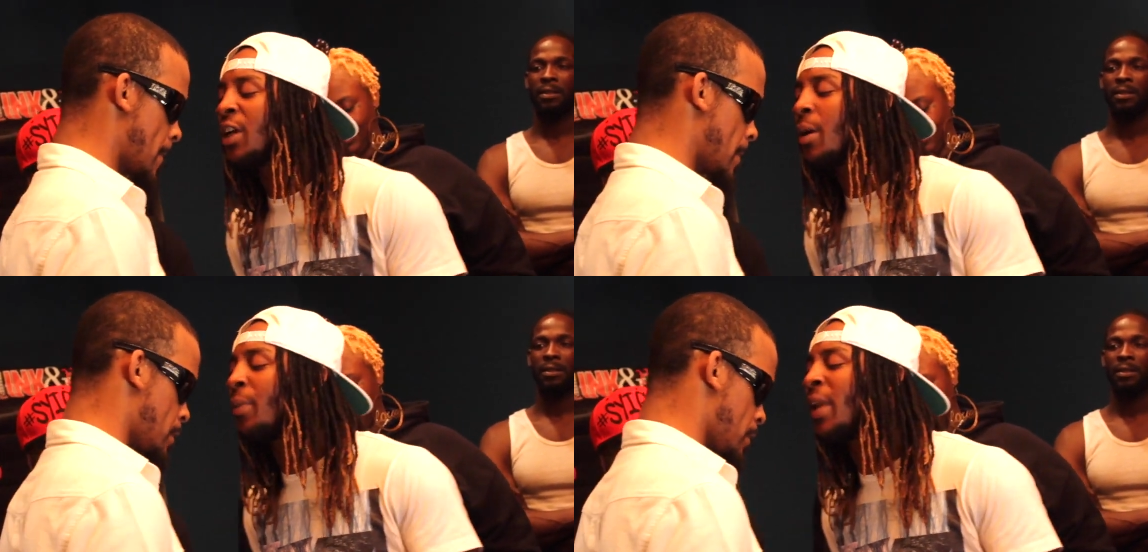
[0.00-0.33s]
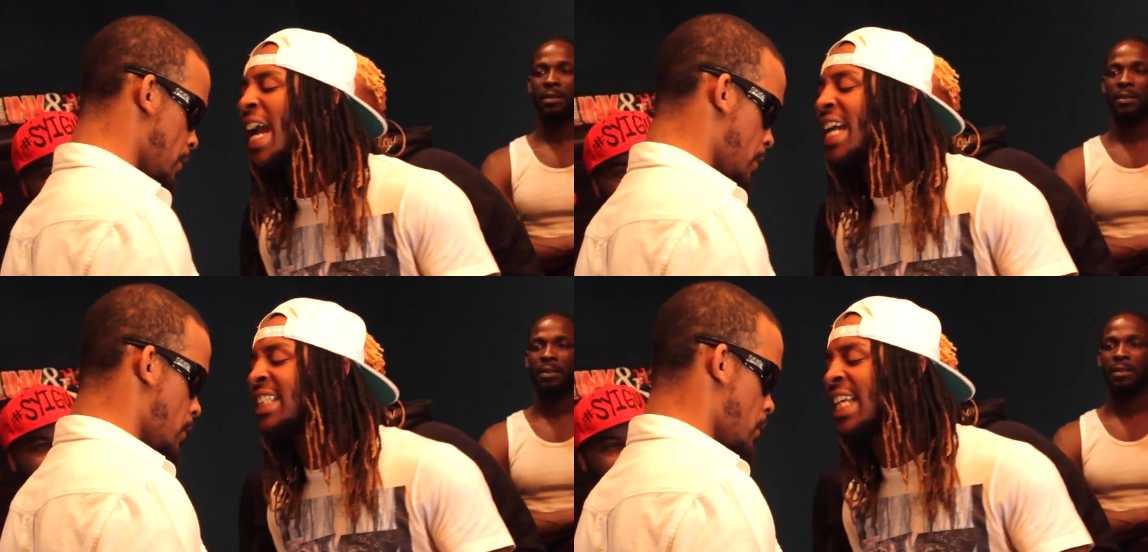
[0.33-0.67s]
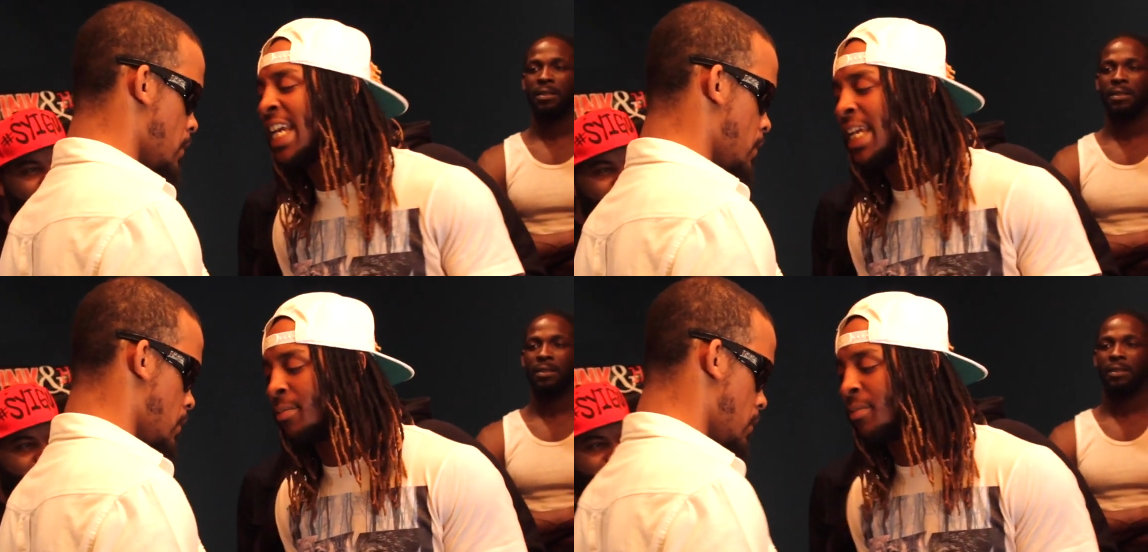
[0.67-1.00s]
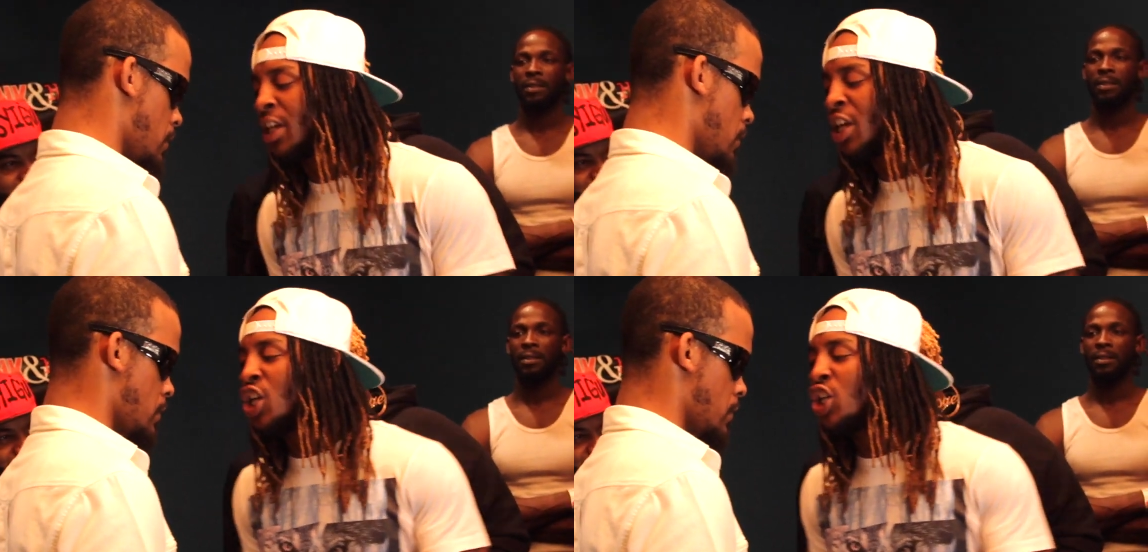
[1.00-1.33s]
Speaker 1: for the black team.
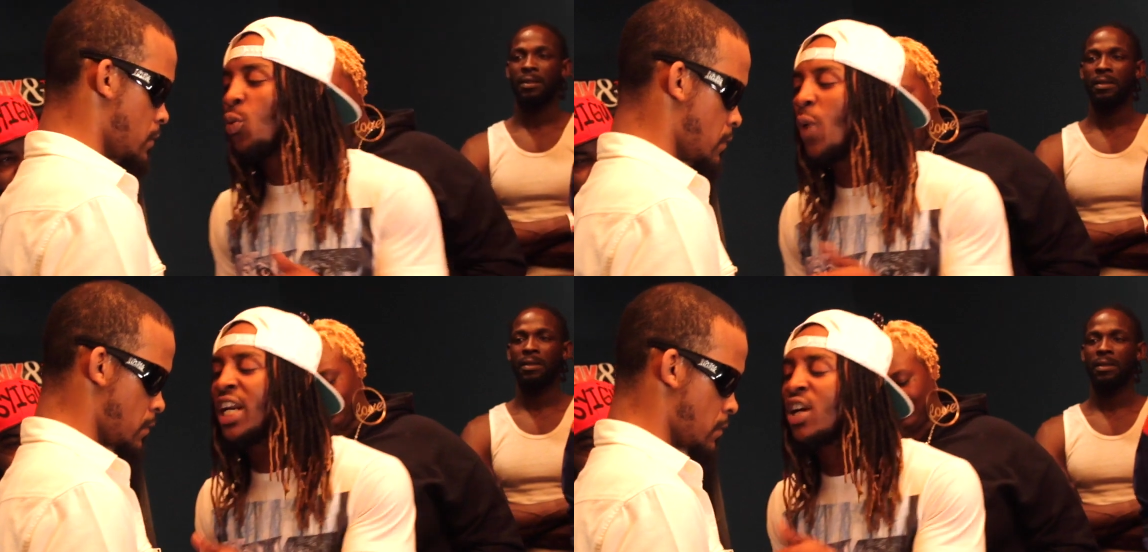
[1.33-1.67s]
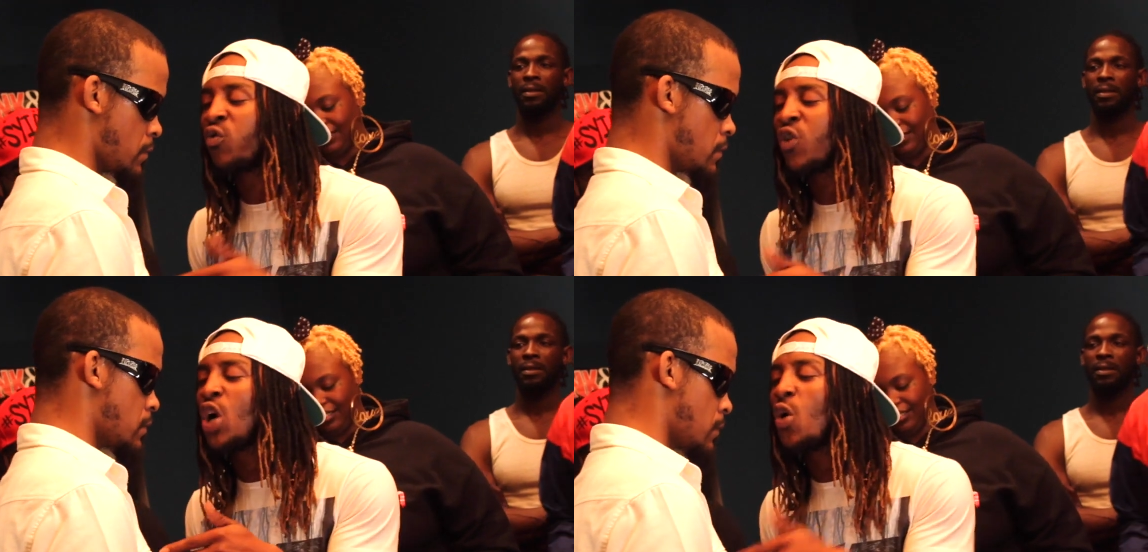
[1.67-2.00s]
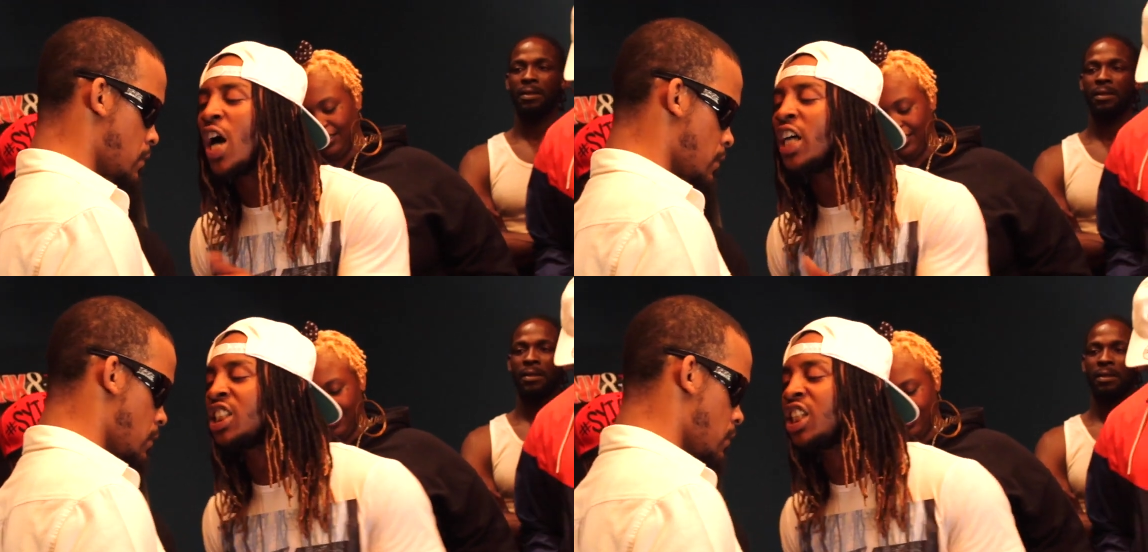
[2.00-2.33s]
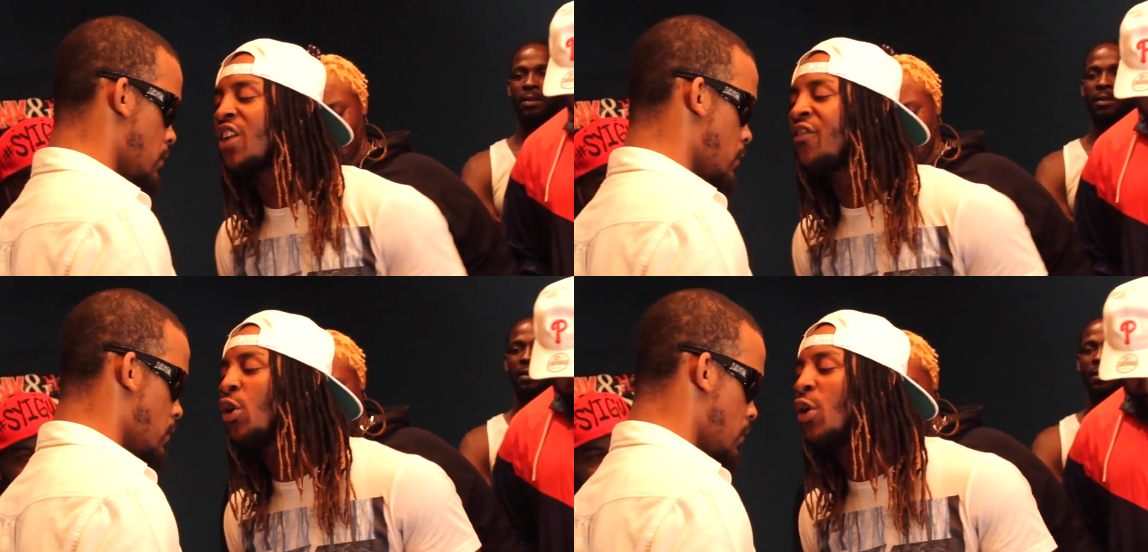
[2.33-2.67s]
You ain't a real
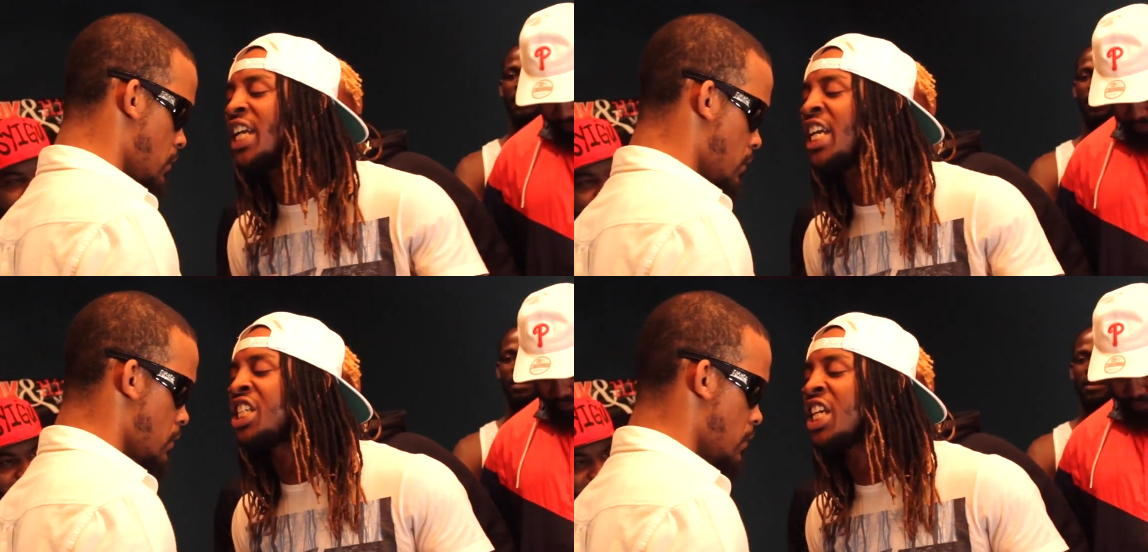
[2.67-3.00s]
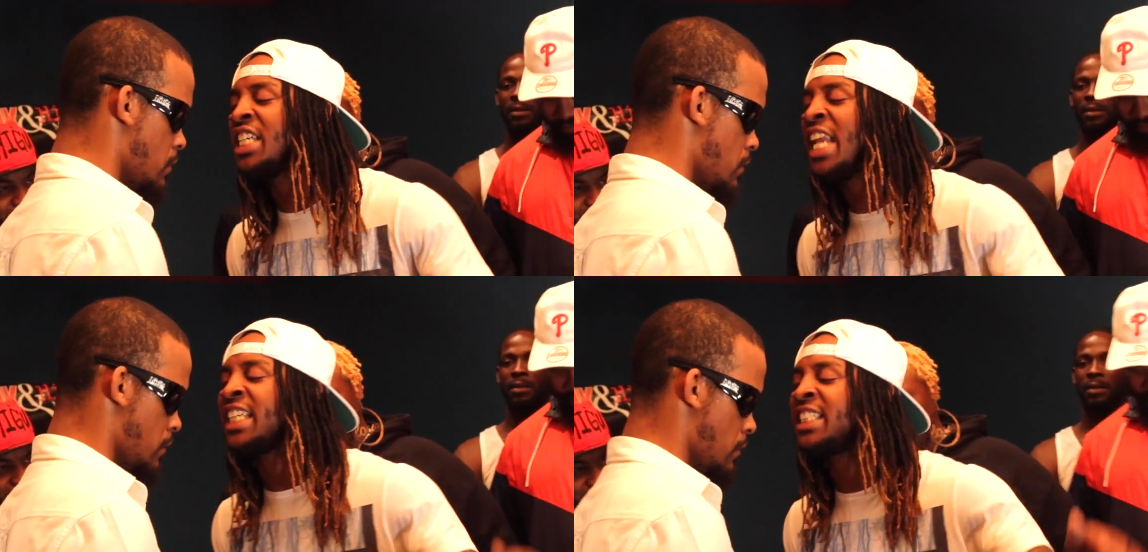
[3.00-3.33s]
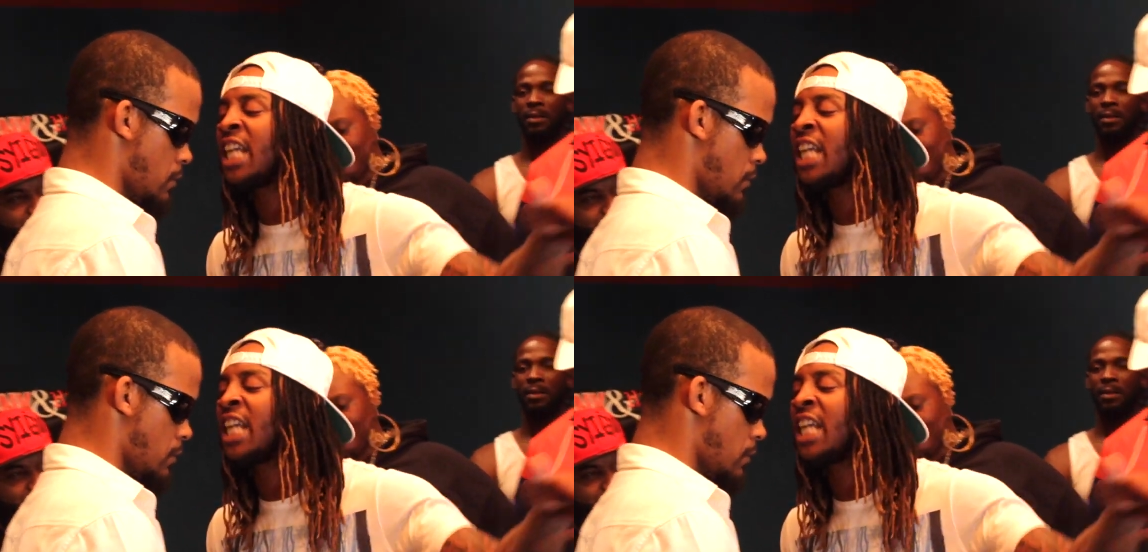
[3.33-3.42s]
hustler if you ain't get your dick